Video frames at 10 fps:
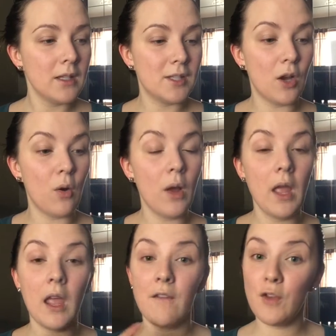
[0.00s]
So
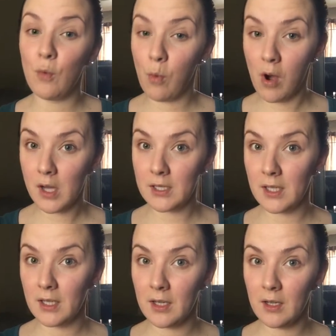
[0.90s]
if you want,
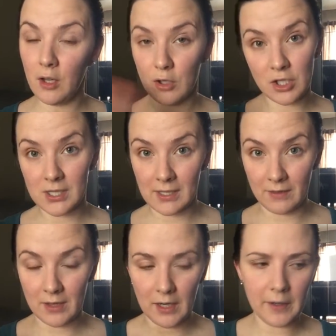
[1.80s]
you could just
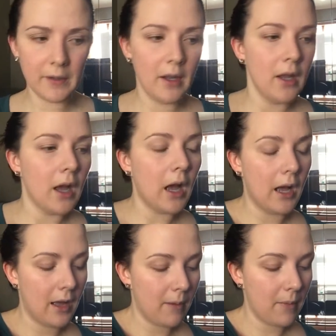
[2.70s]
leave it there.
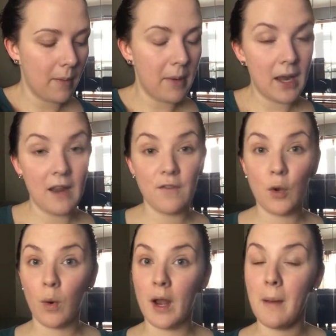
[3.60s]
But if
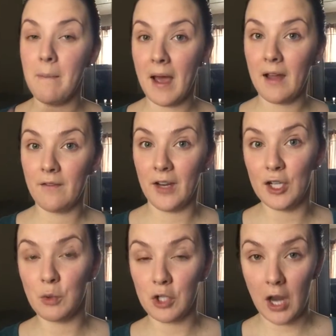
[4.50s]
you want a matte
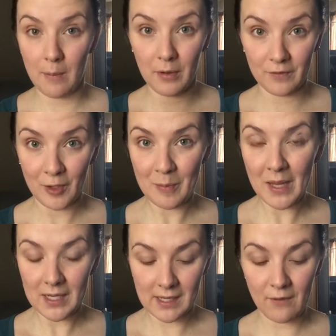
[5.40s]
finish, which I prefer
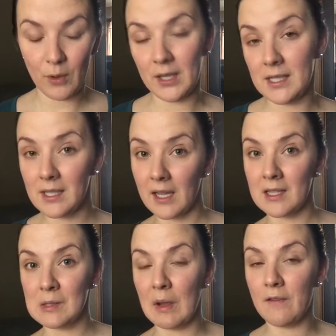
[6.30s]
because I have oily
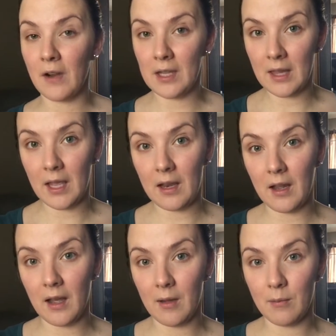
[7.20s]
skin, so I find
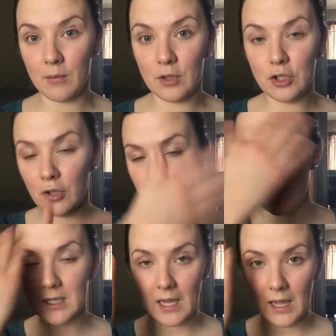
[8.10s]
that during
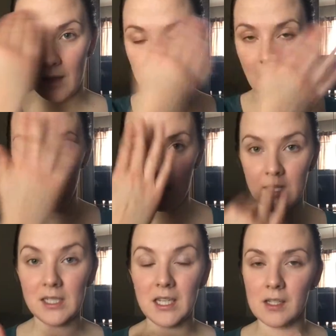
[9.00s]
the day, in
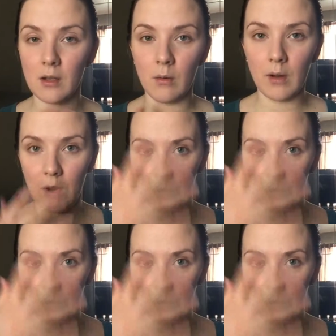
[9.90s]
the T-zone, I